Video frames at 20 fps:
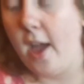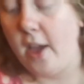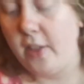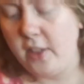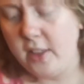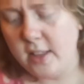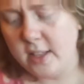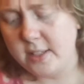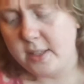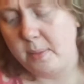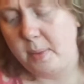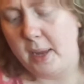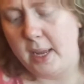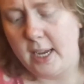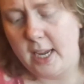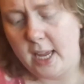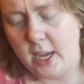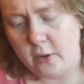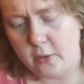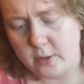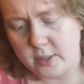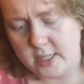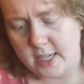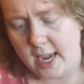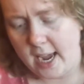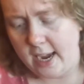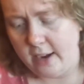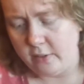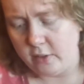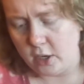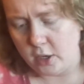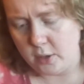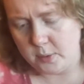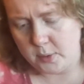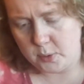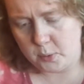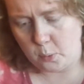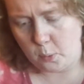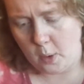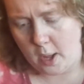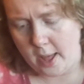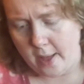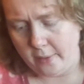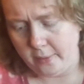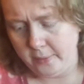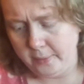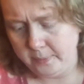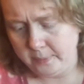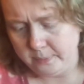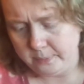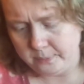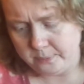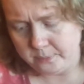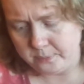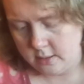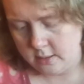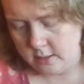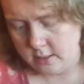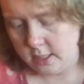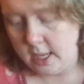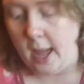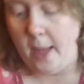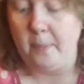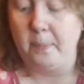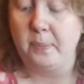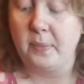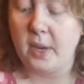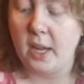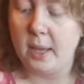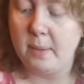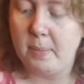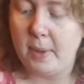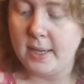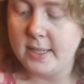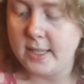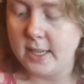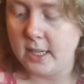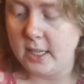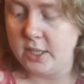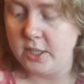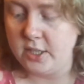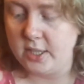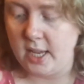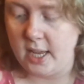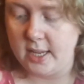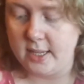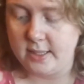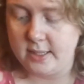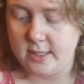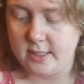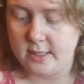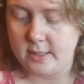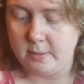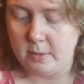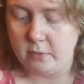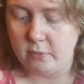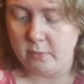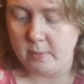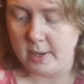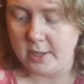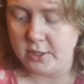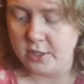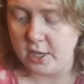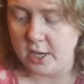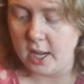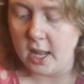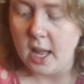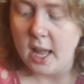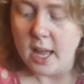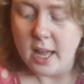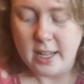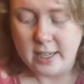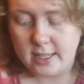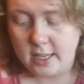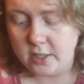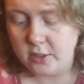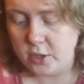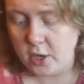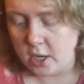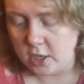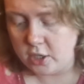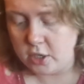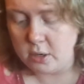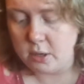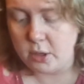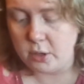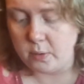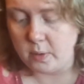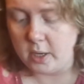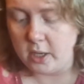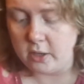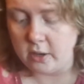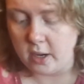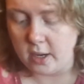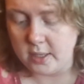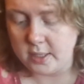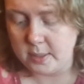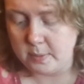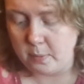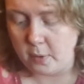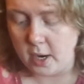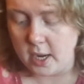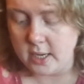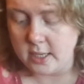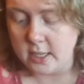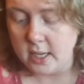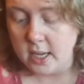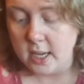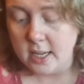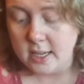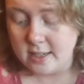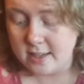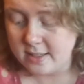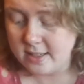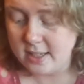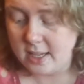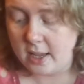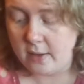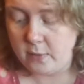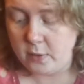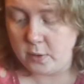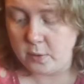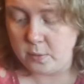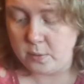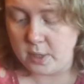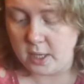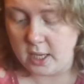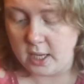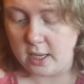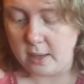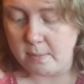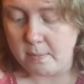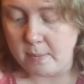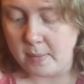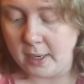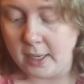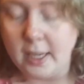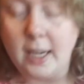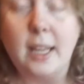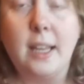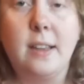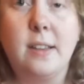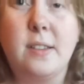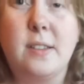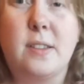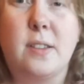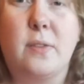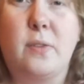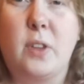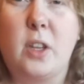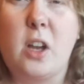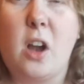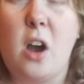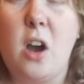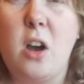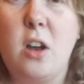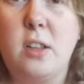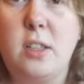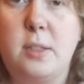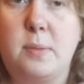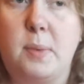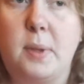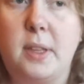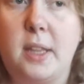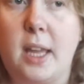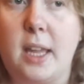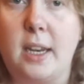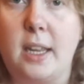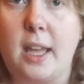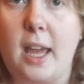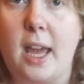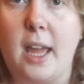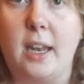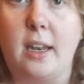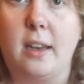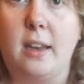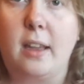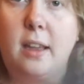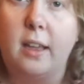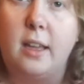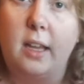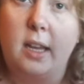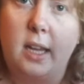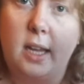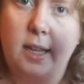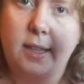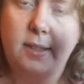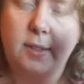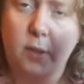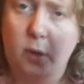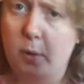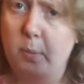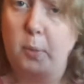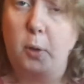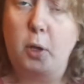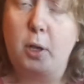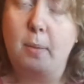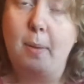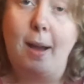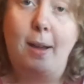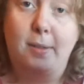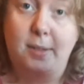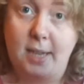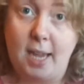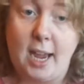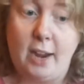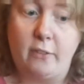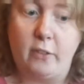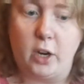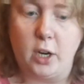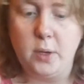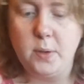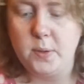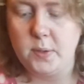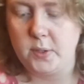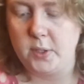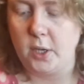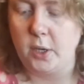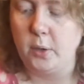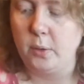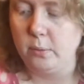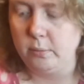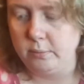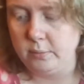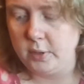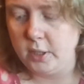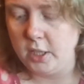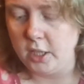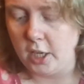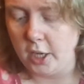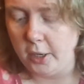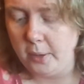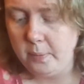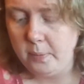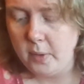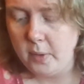think there's a bit in here on tarot as well. Yeah, it basically just has some information in it. Tells you how to do a 3-card spread. Doesn't give you the meanings of the cards, but then again, it's not a book about tarot, so, you know.